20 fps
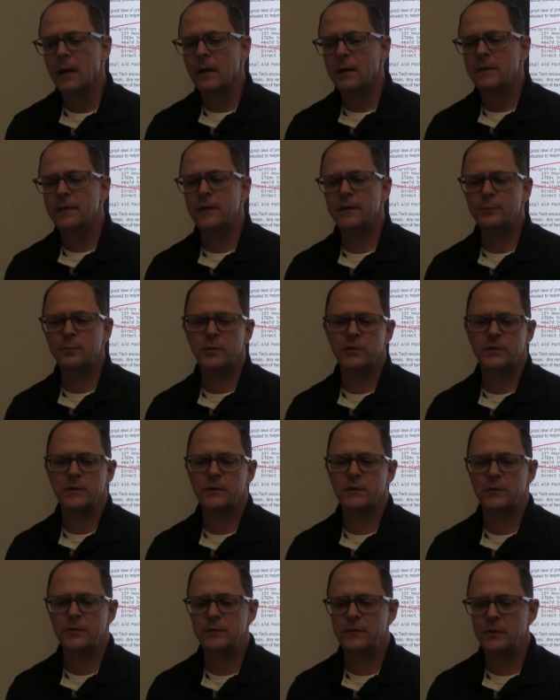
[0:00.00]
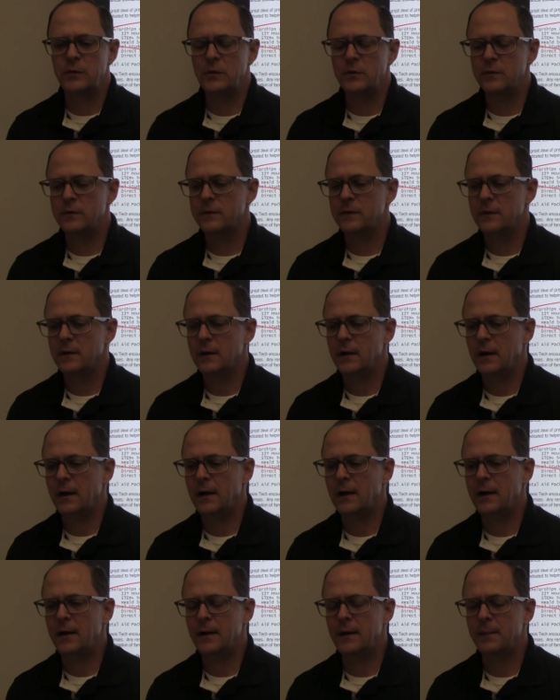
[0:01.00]
This particular student,
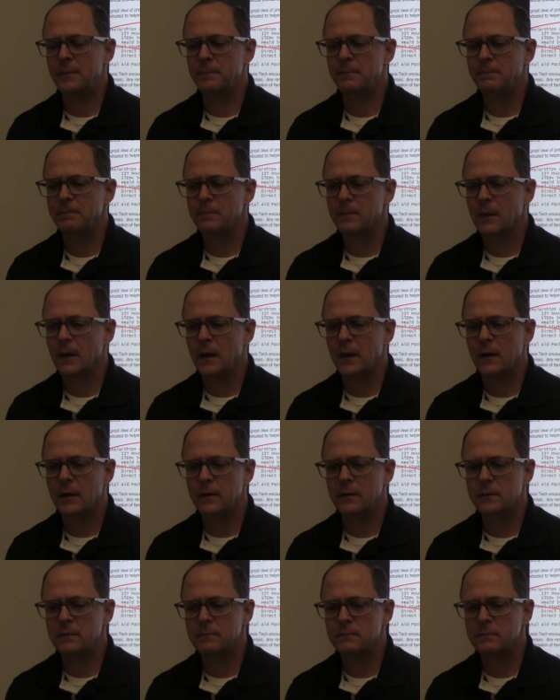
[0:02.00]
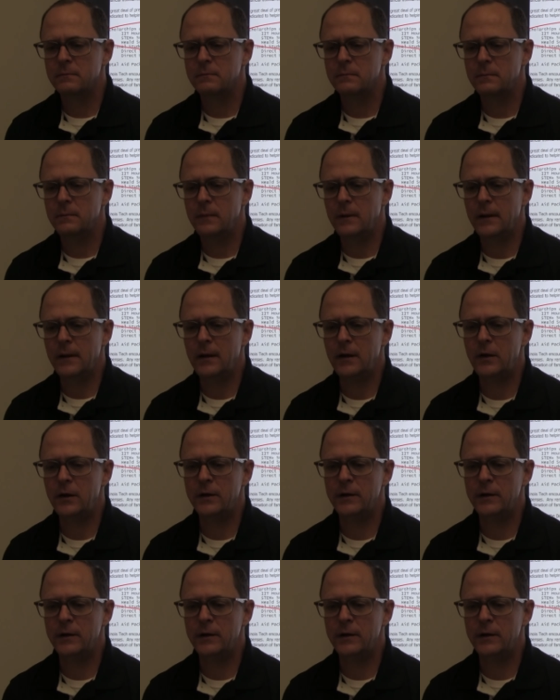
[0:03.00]
here